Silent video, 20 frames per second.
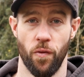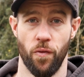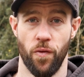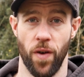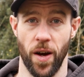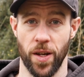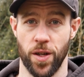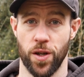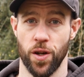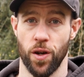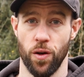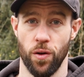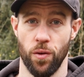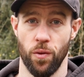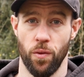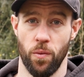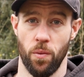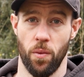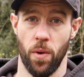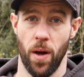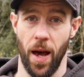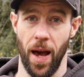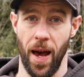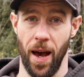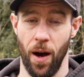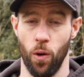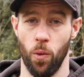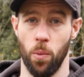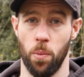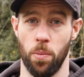They do
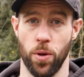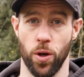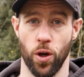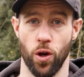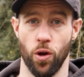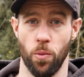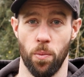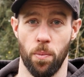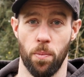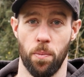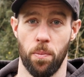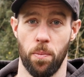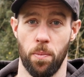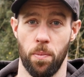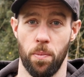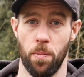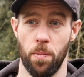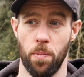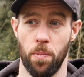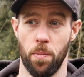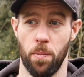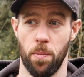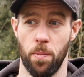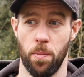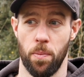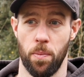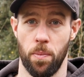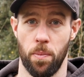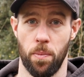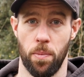help you
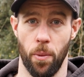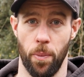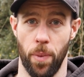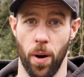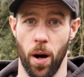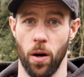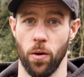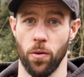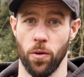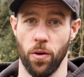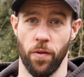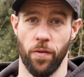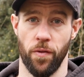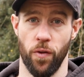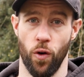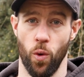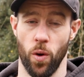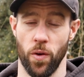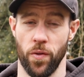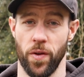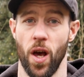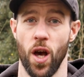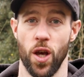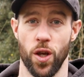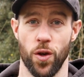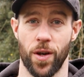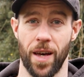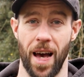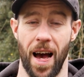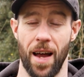propel you forward.
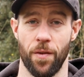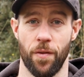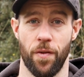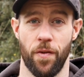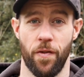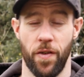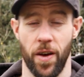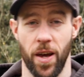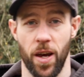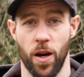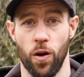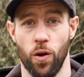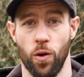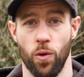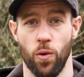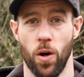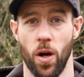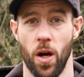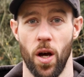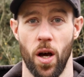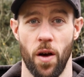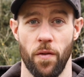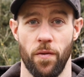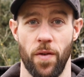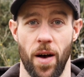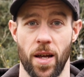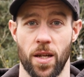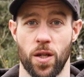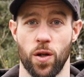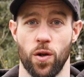You can feel
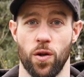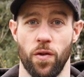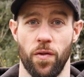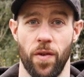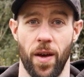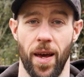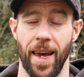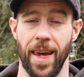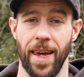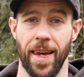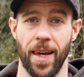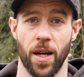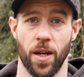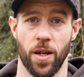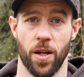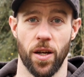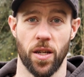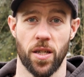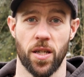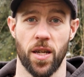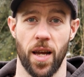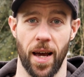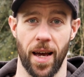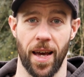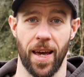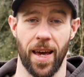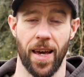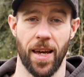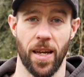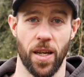that sort of eagerness
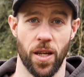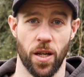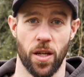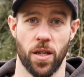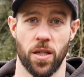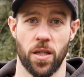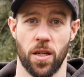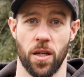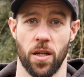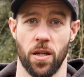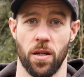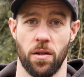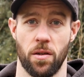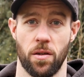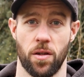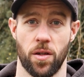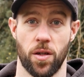and keenness to